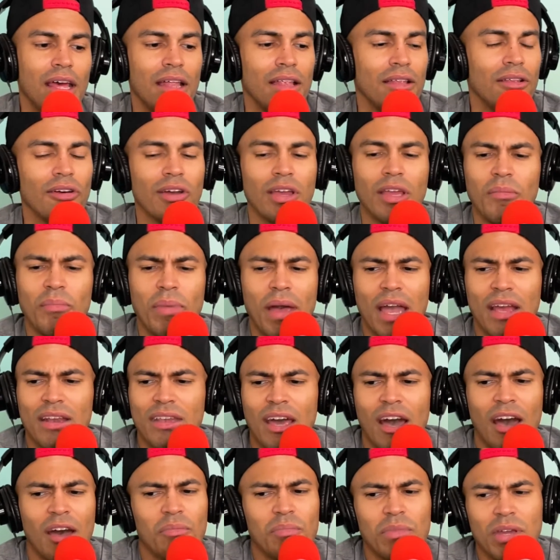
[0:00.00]
looking back
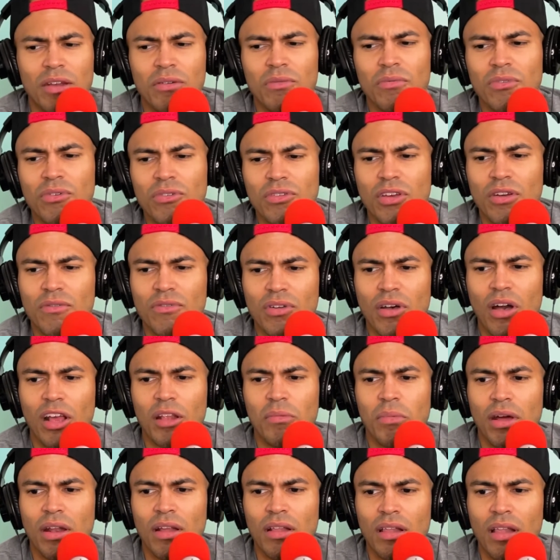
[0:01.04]
now, I mean, Rocio have talked
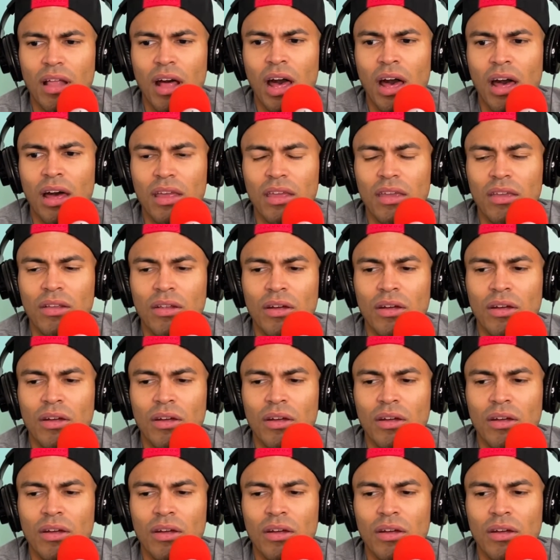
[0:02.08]
about it a lot.